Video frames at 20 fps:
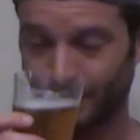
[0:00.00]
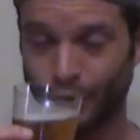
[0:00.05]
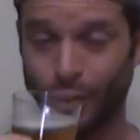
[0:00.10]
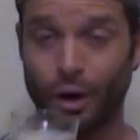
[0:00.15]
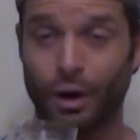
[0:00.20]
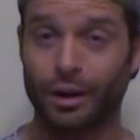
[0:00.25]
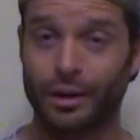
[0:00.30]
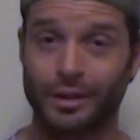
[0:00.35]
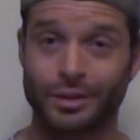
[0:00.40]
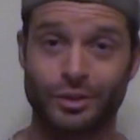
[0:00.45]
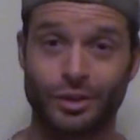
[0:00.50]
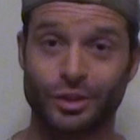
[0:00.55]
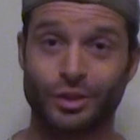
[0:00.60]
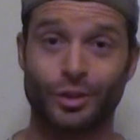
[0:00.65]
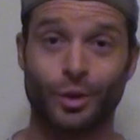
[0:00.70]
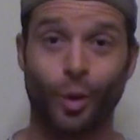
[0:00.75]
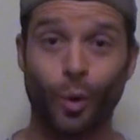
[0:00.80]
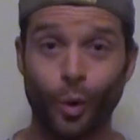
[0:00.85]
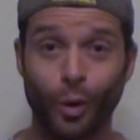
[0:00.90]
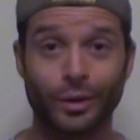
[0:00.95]
Dog is
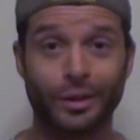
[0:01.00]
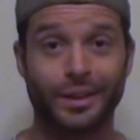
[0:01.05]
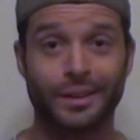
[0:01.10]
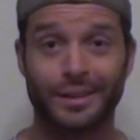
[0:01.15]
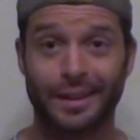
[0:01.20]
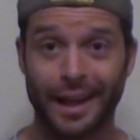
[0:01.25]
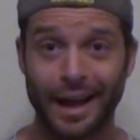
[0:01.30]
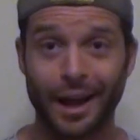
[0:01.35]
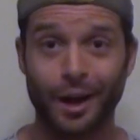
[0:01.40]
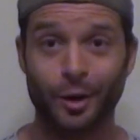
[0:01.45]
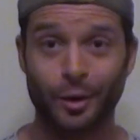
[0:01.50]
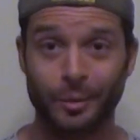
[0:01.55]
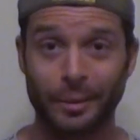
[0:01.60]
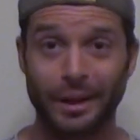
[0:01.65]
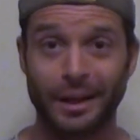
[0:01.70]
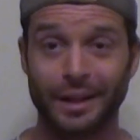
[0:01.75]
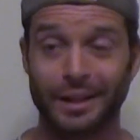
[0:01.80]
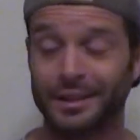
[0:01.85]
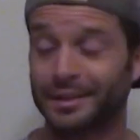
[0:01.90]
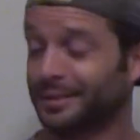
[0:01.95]
just going to town,
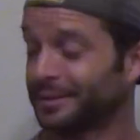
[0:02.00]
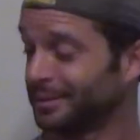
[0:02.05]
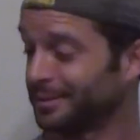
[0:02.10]
man.